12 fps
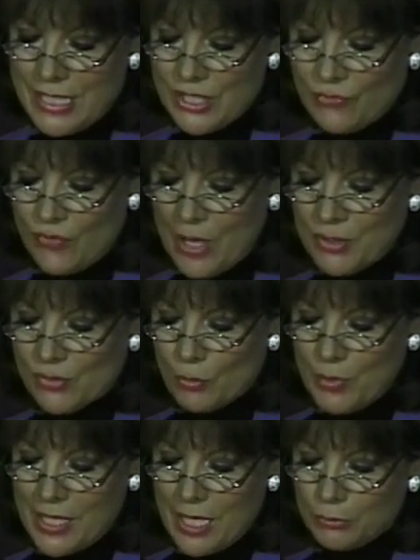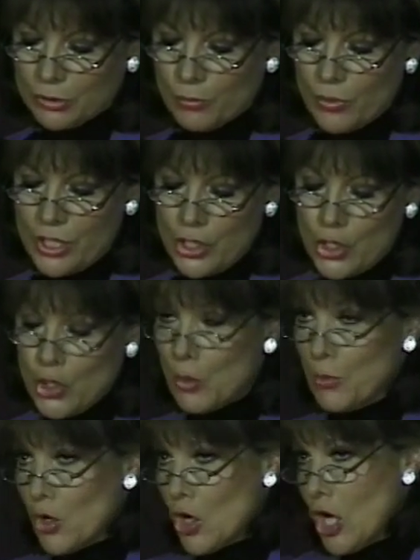He's famous for being able to bring
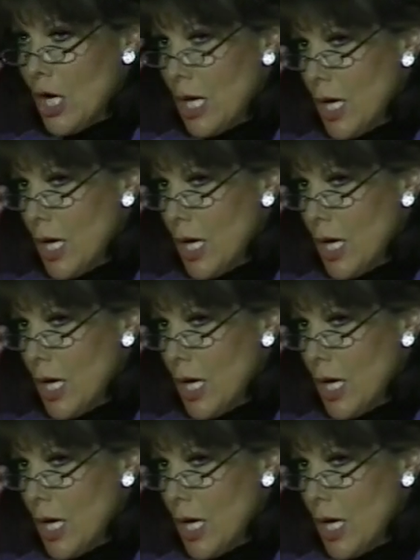humor